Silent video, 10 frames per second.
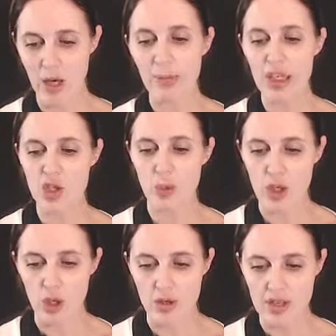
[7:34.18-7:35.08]
how much
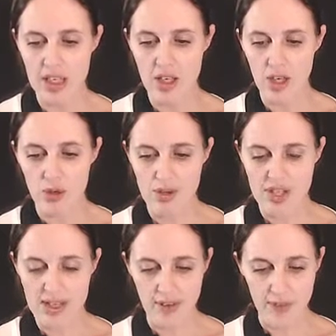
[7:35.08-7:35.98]
we owe the
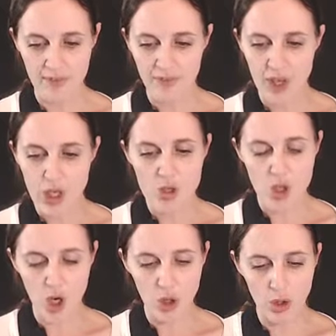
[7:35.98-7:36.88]
receiver.
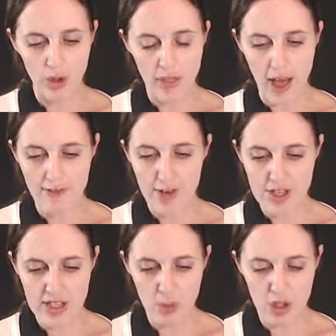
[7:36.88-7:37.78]
So our
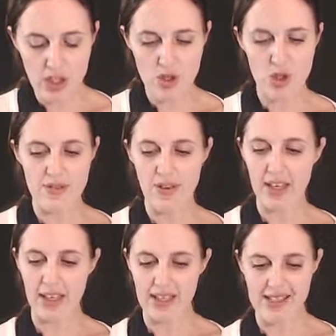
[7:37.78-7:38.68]
first thing we need to do is
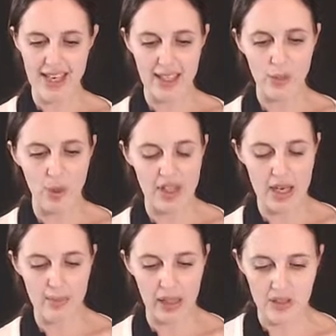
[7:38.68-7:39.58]
find out exactly what
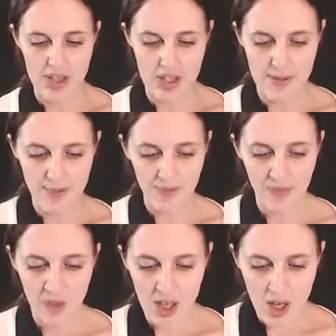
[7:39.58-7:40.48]
that amount is.
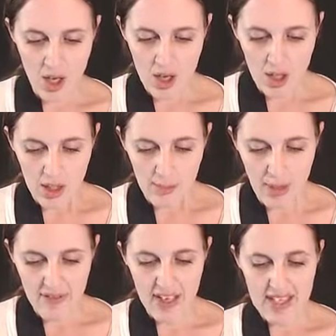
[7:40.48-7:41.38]

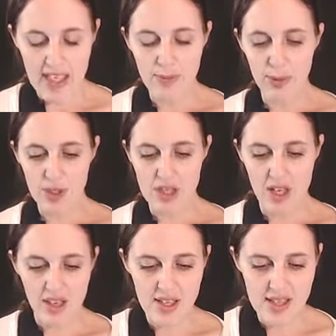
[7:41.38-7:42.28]
Now VAT input,
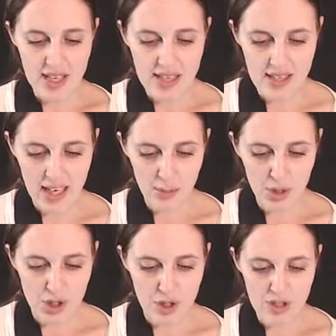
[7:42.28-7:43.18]
this says that I'm
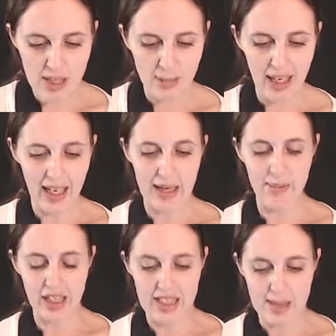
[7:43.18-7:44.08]
reducing my
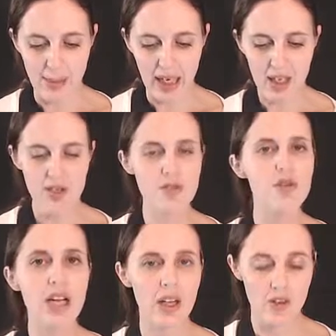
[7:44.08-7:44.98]
liability by
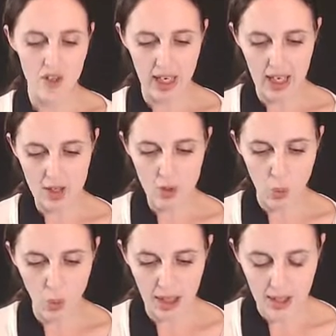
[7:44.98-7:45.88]

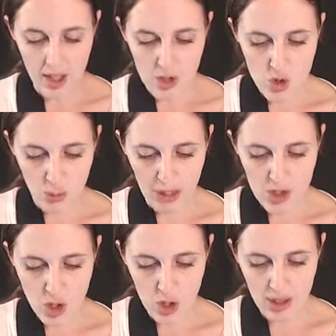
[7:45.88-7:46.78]
301. So my
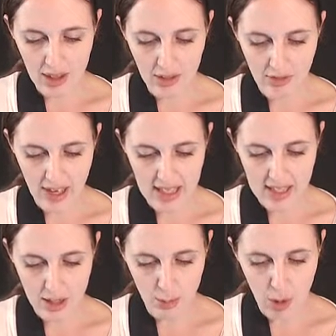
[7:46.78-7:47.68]
total
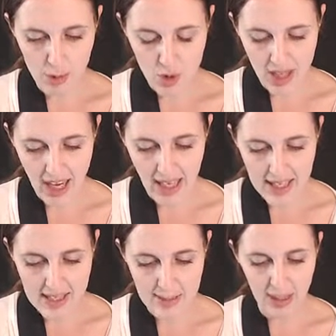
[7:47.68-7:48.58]
VAT at the moment, or the
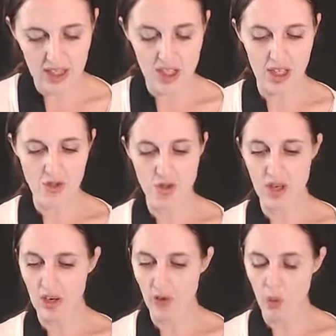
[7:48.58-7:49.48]
highest amount here is
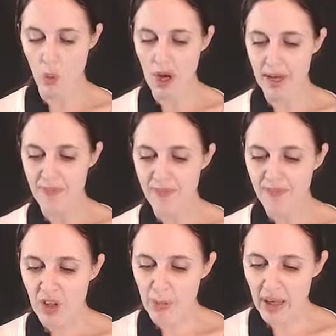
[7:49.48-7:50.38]
301,
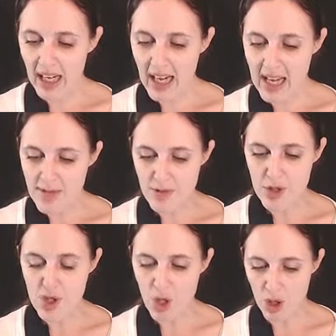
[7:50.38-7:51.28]
but I have
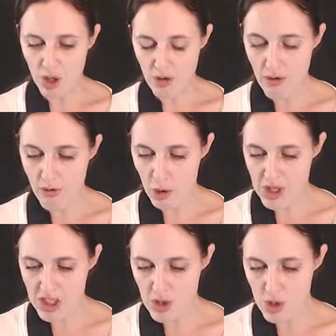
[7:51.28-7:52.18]
returned
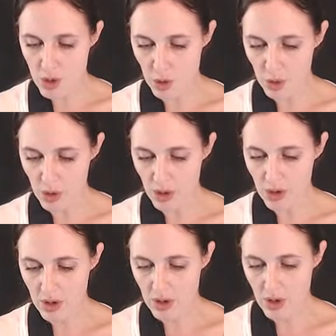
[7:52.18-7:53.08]
42
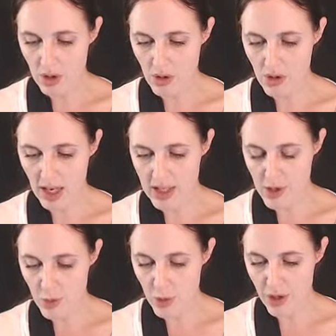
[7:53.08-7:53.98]

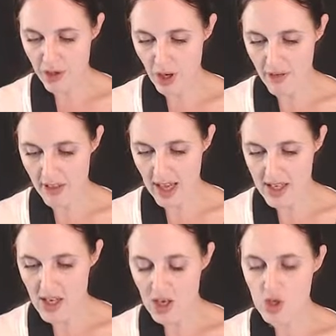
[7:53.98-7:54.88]
rands worth of
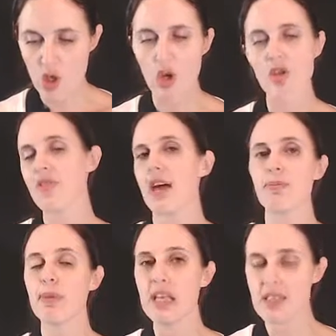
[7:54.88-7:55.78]
that. So
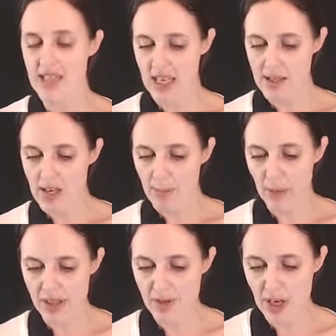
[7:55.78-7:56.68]
that means that
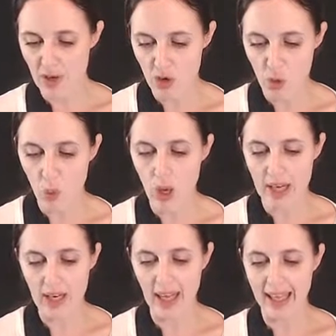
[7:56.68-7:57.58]
my
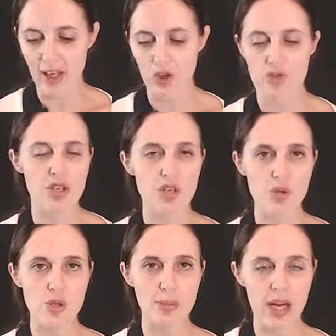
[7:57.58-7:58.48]
301, I cannot
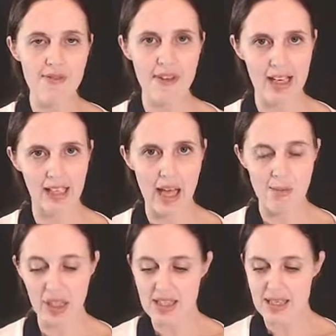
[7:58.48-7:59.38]
reduce my VAT
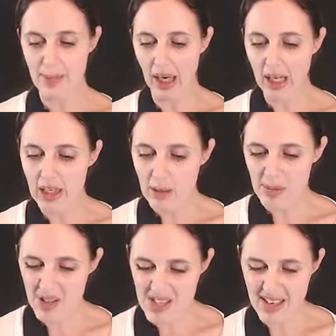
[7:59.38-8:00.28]
liability by
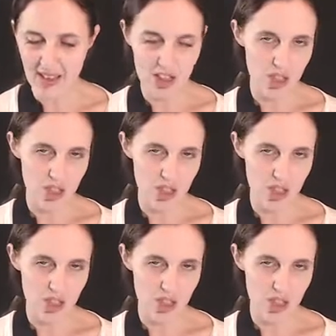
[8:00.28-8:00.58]
because I've